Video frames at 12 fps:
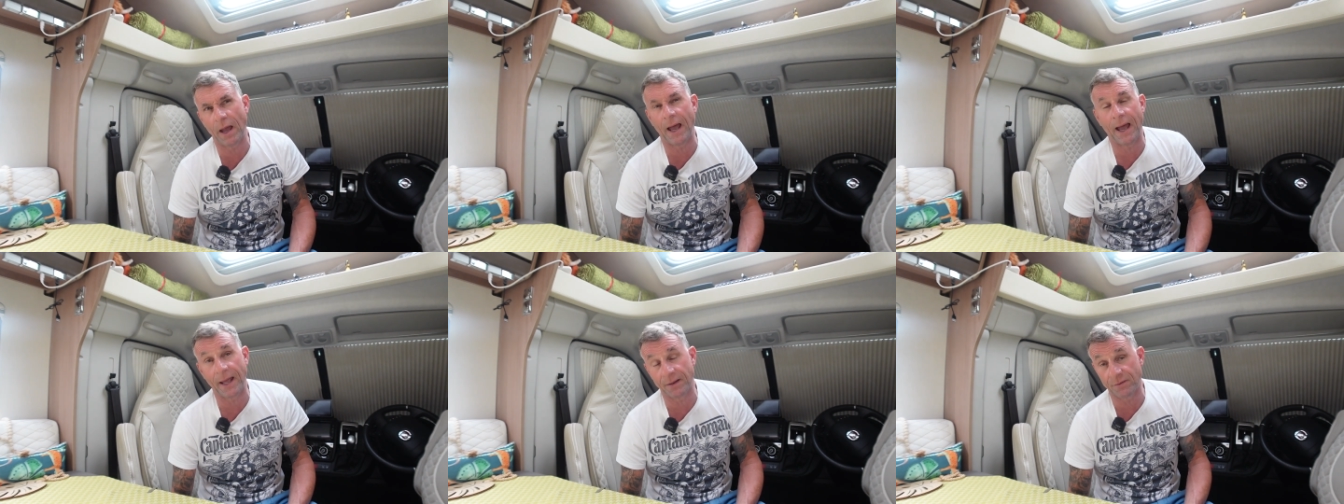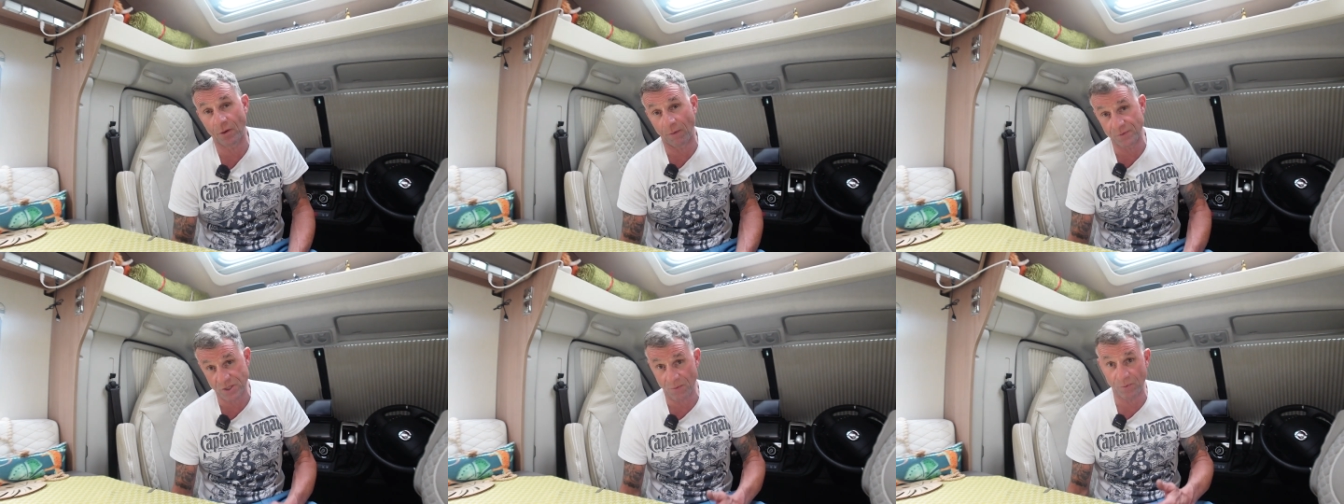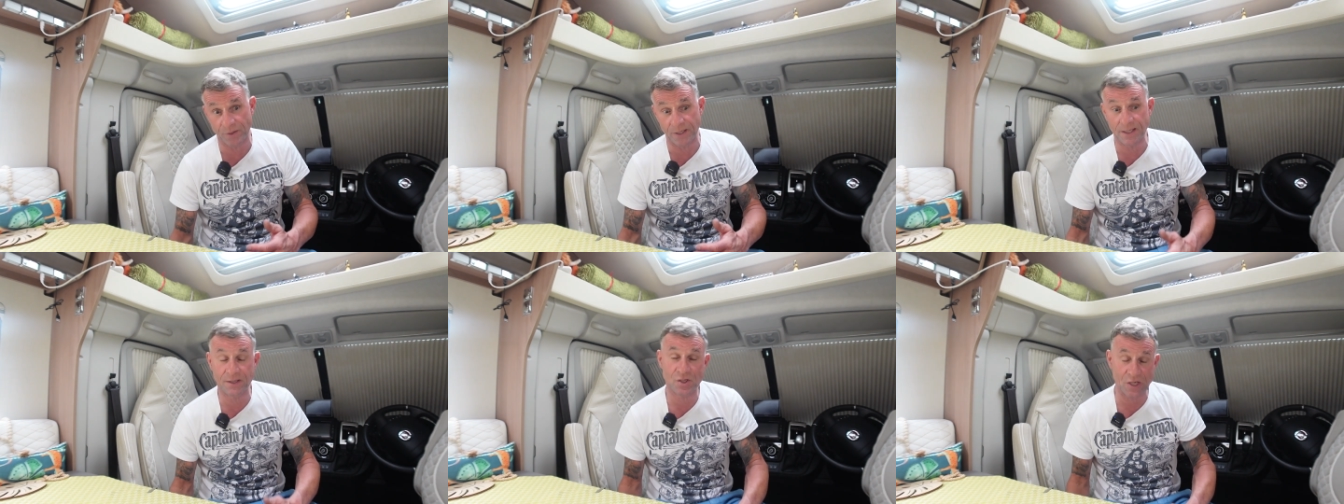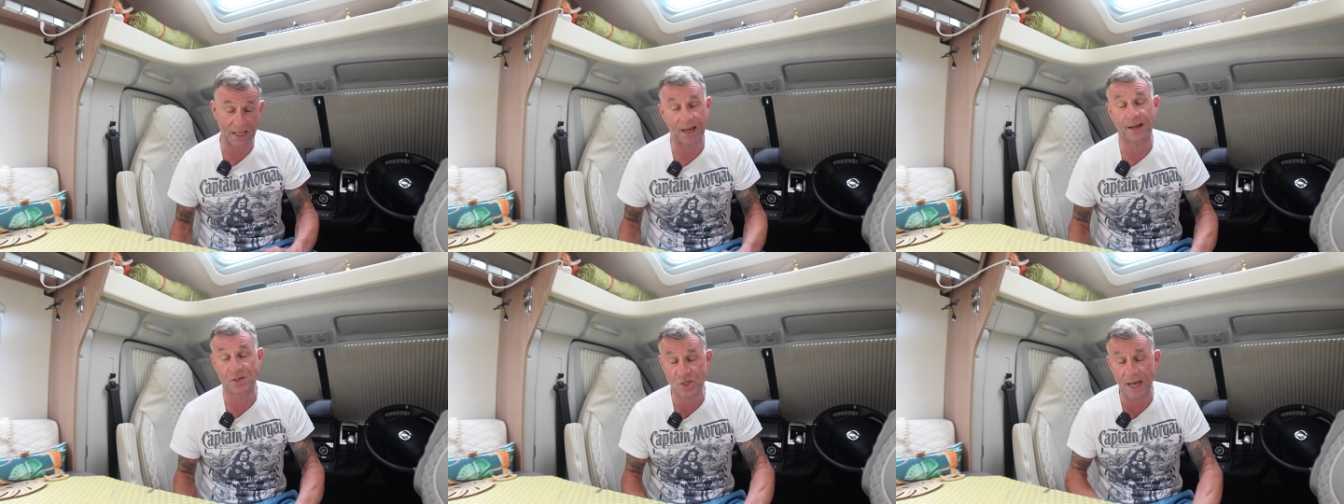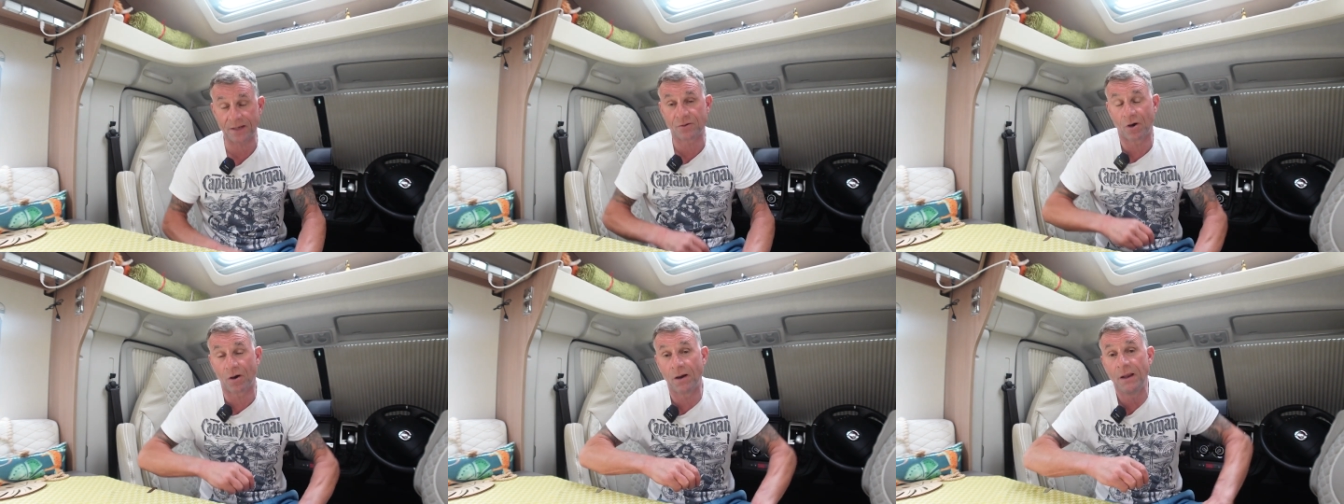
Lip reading: and obviously with the second hand injector.